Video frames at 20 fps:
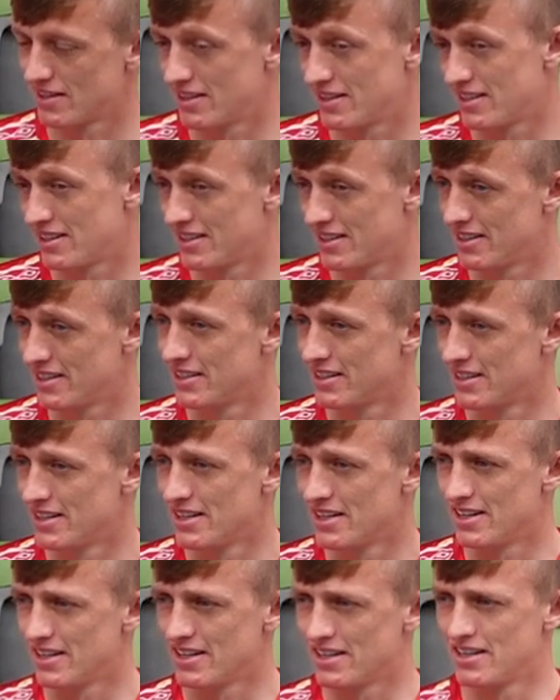
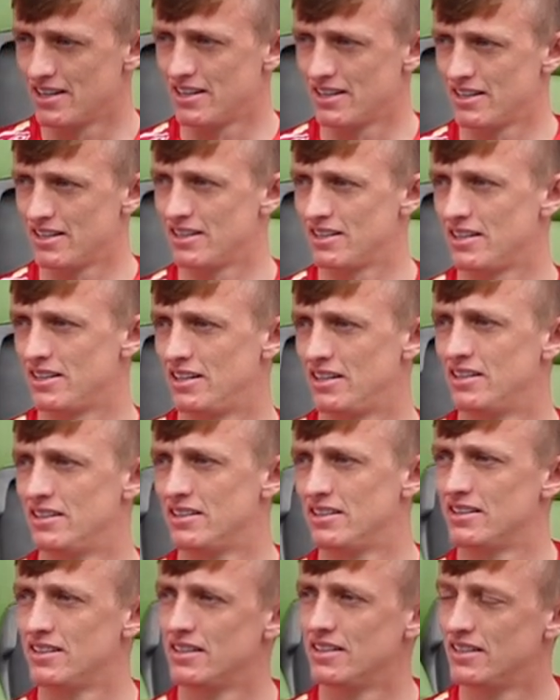
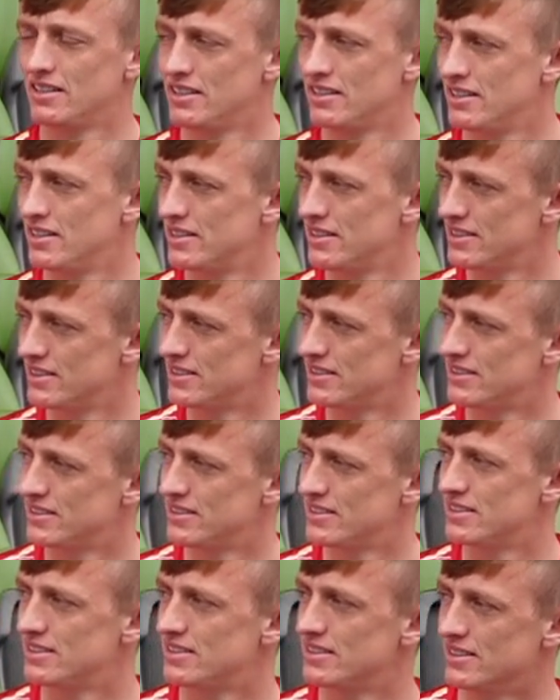
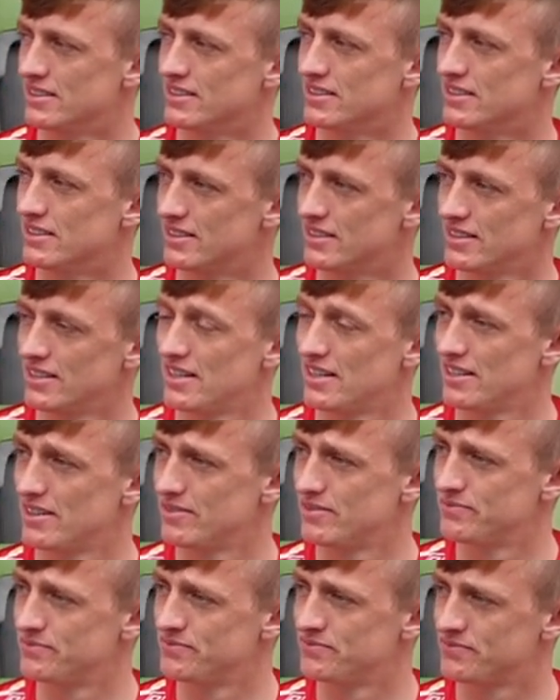
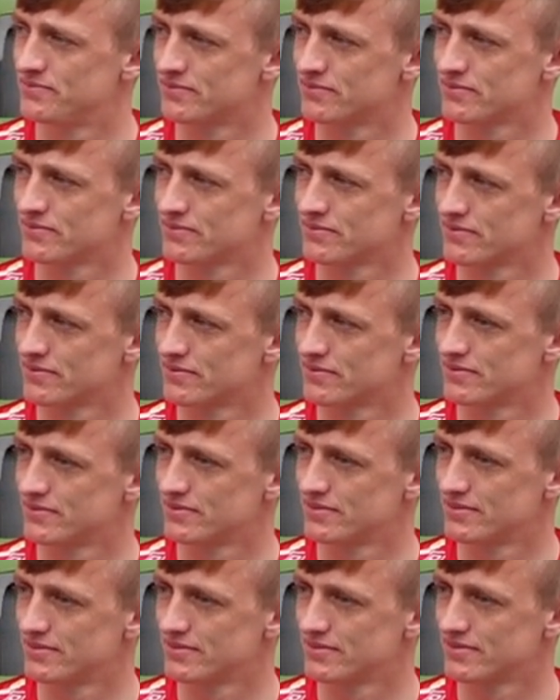
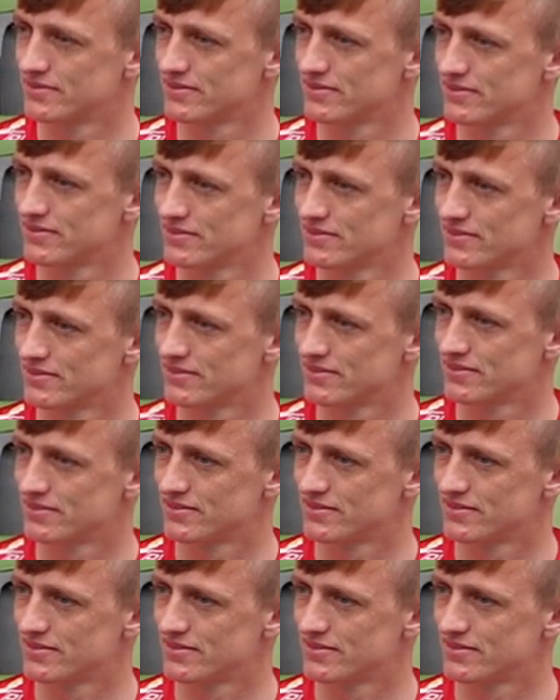The person shown says nothing.